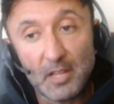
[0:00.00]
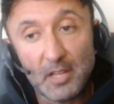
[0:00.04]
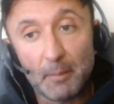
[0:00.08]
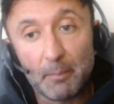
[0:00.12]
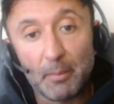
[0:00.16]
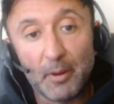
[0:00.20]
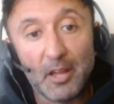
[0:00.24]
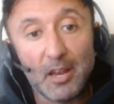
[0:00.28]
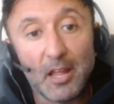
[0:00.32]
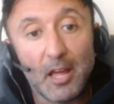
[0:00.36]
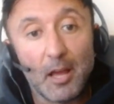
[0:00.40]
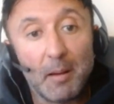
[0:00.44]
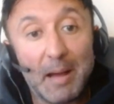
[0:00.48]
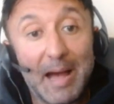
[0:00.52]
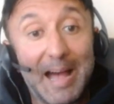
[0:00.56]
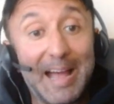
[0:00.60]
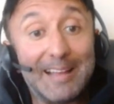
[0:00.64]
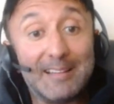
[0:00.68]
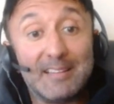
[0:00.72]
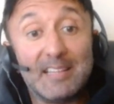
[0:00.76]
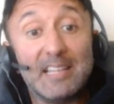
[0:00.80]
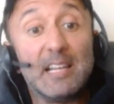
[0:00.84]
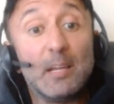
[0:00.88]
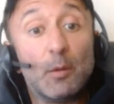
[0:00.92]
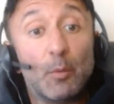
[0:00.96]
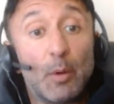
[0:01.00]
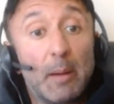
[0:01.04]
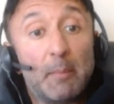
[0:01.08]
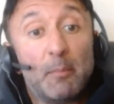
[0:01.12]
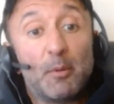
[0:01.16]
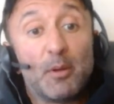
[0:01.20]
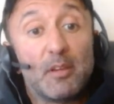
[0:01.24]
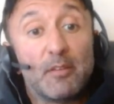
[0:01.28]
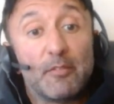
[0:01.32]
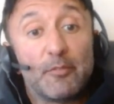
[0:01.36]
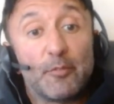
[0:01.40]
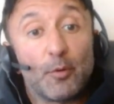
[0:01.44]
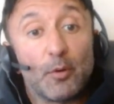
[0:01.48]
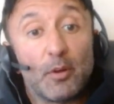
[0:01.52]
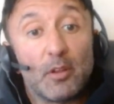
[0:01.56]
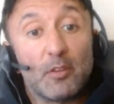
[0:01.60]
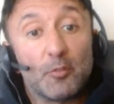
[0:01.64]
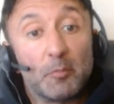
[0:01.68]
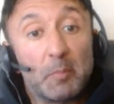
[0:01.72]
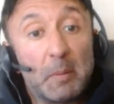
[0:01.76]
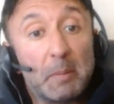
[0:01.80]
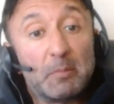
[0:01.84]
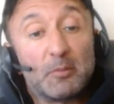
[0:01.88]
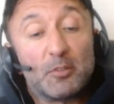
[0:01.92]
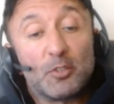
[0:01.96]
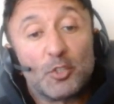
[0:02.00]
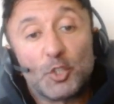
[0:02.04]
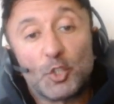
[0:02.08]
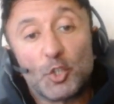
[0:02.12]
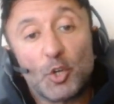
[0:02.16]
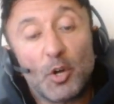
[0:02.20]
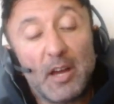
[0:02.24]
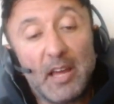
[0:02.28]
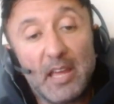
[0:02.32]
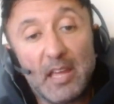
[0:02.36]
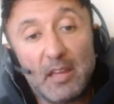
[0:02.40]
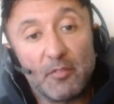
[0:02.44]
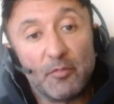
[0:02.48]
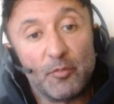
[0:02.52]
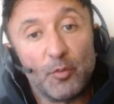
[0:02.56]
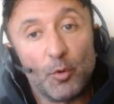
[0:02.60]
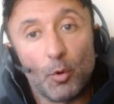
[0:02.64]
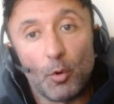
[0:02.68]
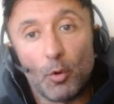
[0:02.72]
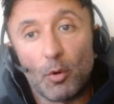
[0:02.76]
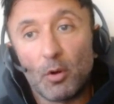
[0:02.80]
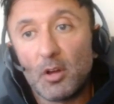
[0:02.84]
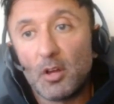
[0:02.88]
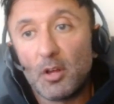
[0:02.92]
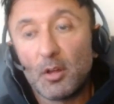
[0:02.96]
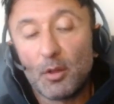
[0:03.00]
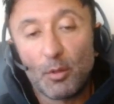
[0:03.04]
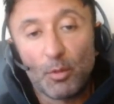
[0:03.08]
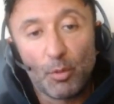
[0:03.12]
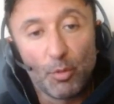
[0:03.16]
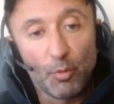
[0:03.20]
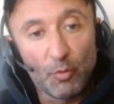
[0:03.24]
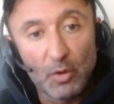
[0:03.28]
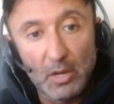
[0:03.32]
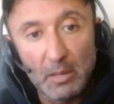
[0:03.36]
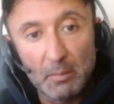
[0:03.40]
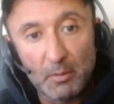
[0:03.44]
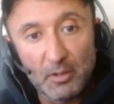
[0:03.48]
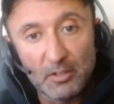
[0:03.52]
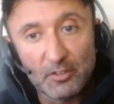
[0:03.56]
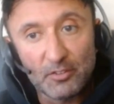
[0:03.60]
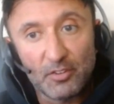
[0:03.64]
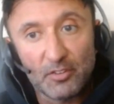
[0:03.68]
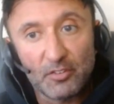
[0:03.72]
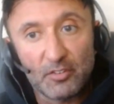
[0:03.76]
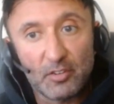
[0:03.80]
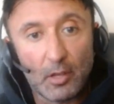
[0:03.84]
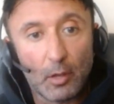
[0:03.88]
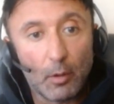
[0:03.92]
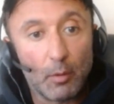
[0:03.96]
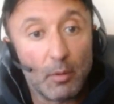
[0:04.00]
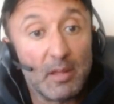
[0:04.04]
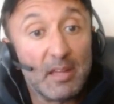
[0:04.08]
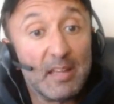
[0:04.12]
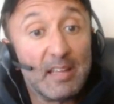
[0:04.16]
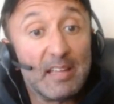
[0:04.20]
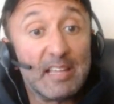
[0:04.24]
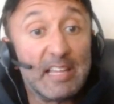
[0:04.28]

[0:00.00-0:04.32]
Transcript: But ideally, what I'm looking for is for people to try it for 3 months or so,